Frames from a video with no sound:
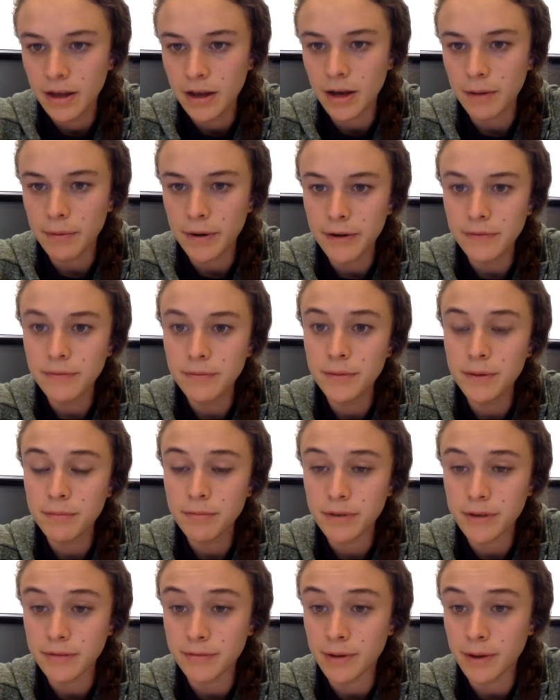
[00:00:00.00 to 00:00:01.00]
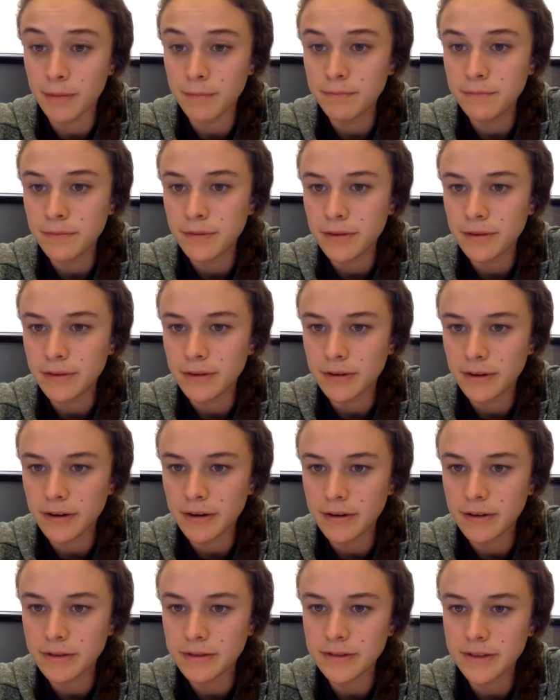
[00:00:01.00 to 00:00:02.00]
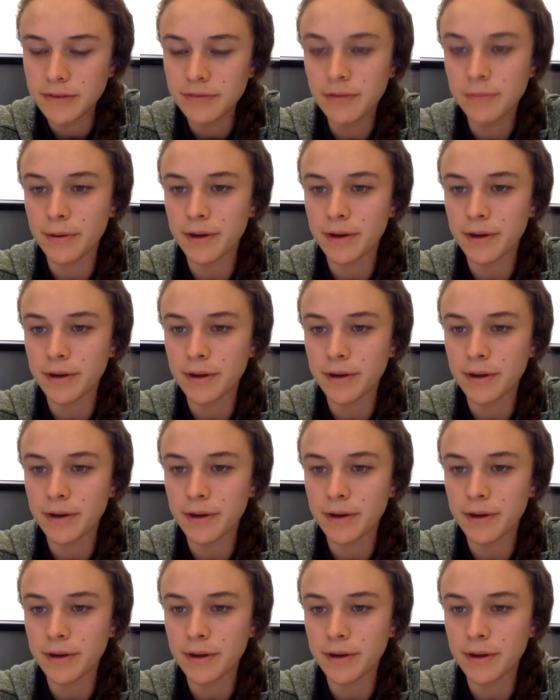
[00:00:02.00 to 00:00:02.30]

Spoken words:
Apart from the premium, there are several